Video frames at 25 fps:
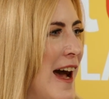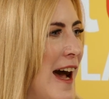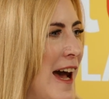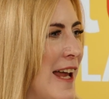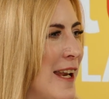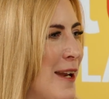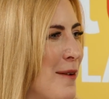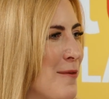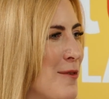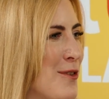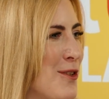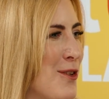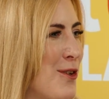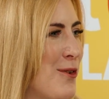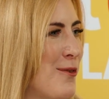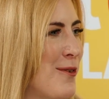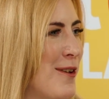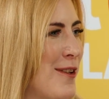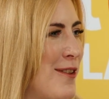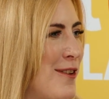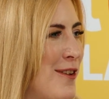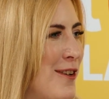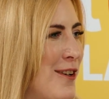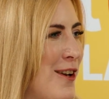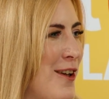And I'm sure
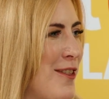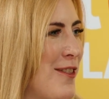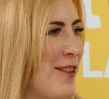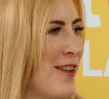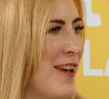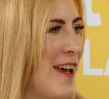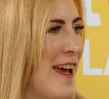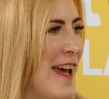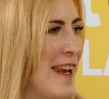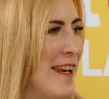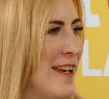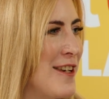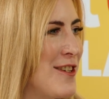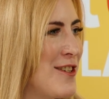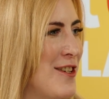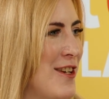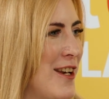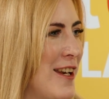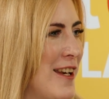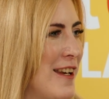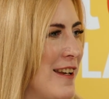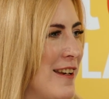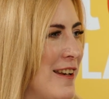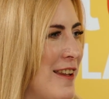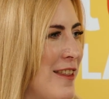with, the
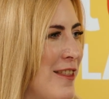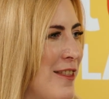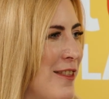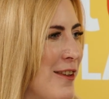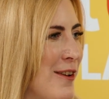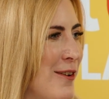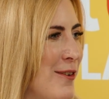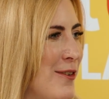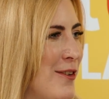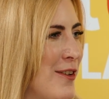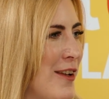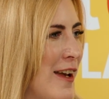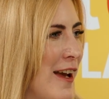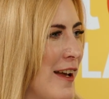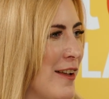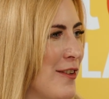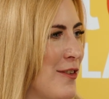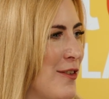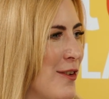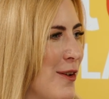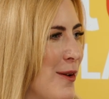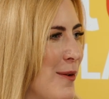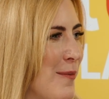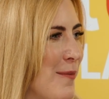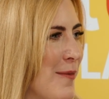energy and
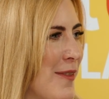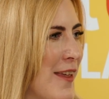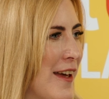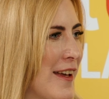enthusiasm